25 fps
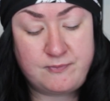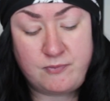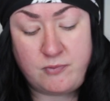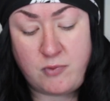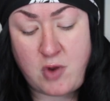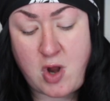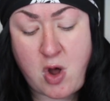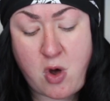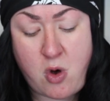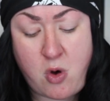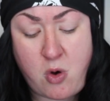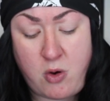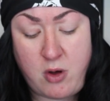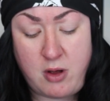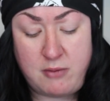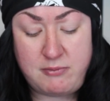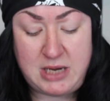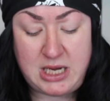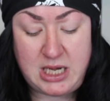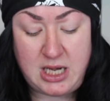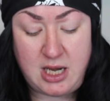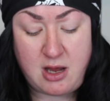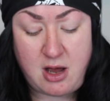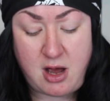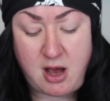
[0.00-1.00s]
no
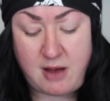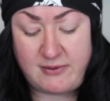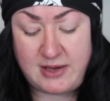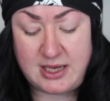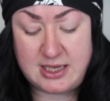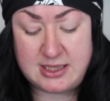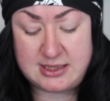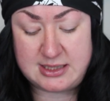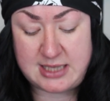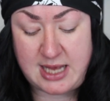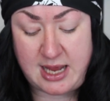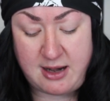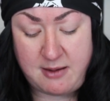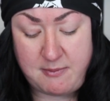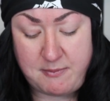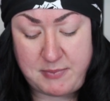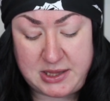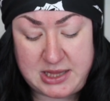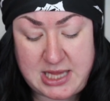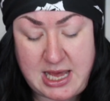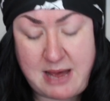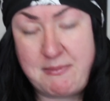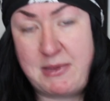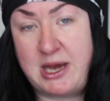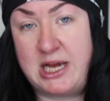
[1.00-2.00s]
immediate obvious scent,
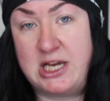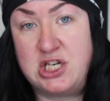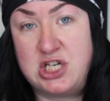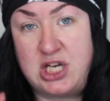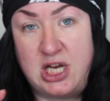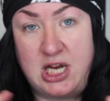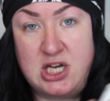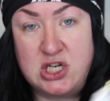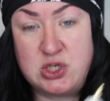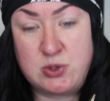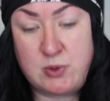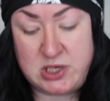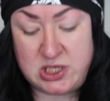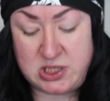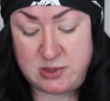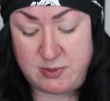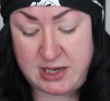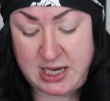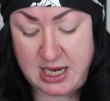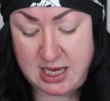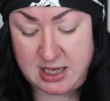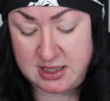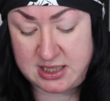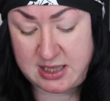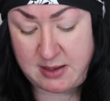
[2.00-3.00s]
but that might change once we
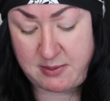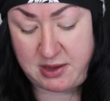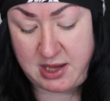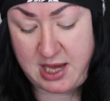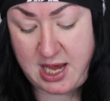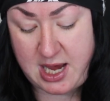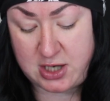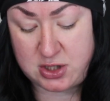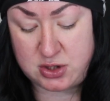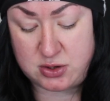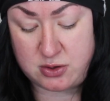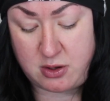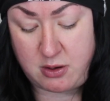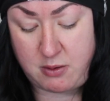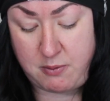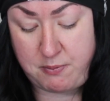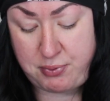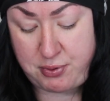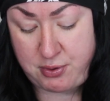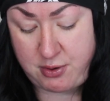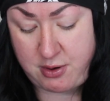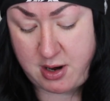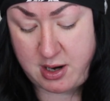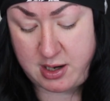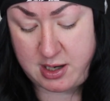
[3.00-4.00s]
get some of the actual
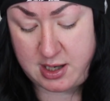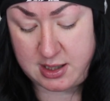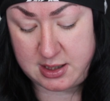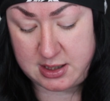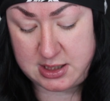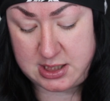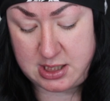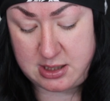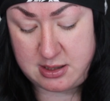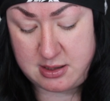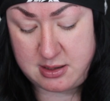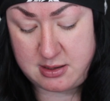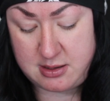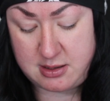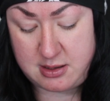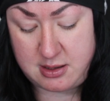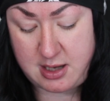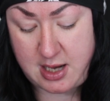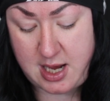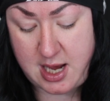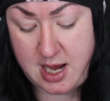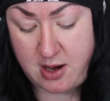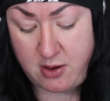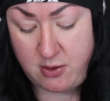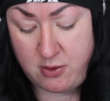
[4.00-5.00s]
product
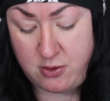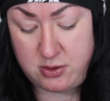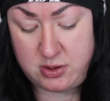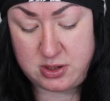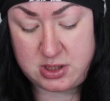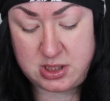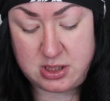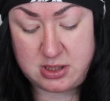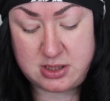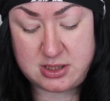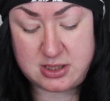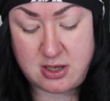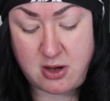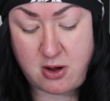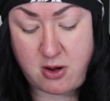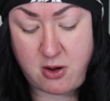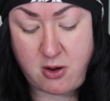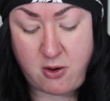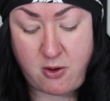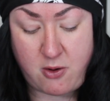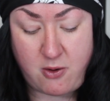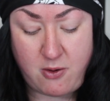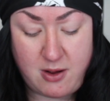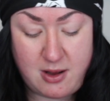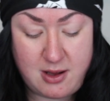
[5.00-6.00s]
out.
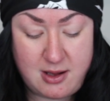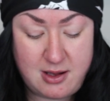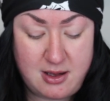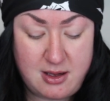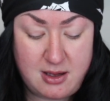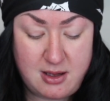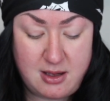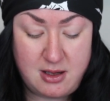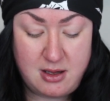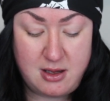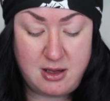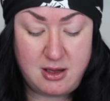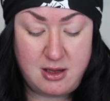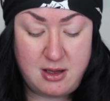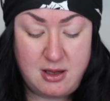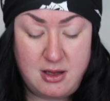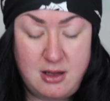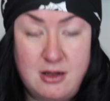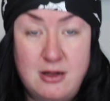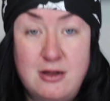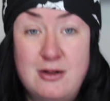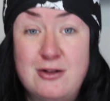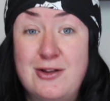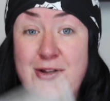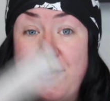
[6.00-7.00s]
So
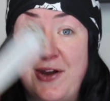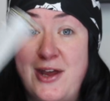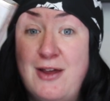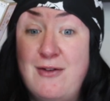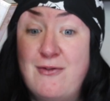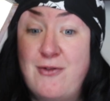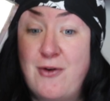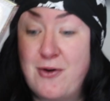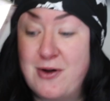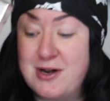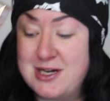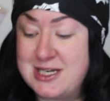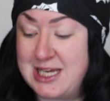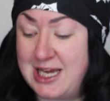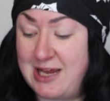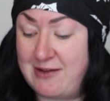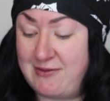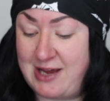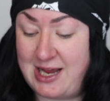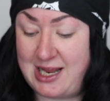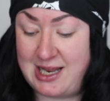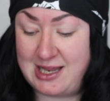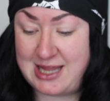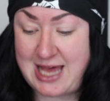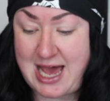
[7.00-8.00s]
looking forward to
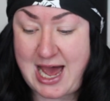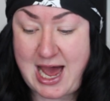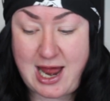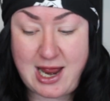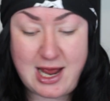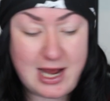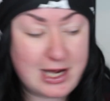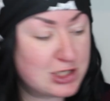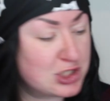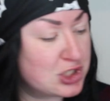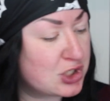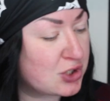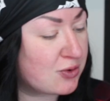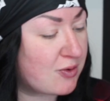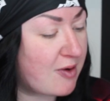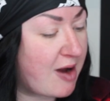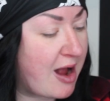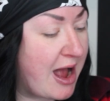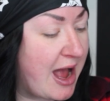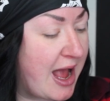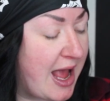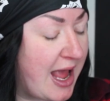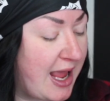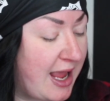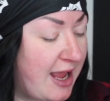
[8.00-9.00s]
giving that a
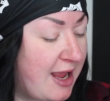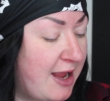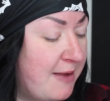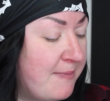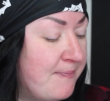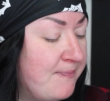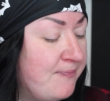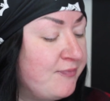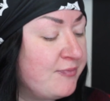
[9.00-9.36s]
try.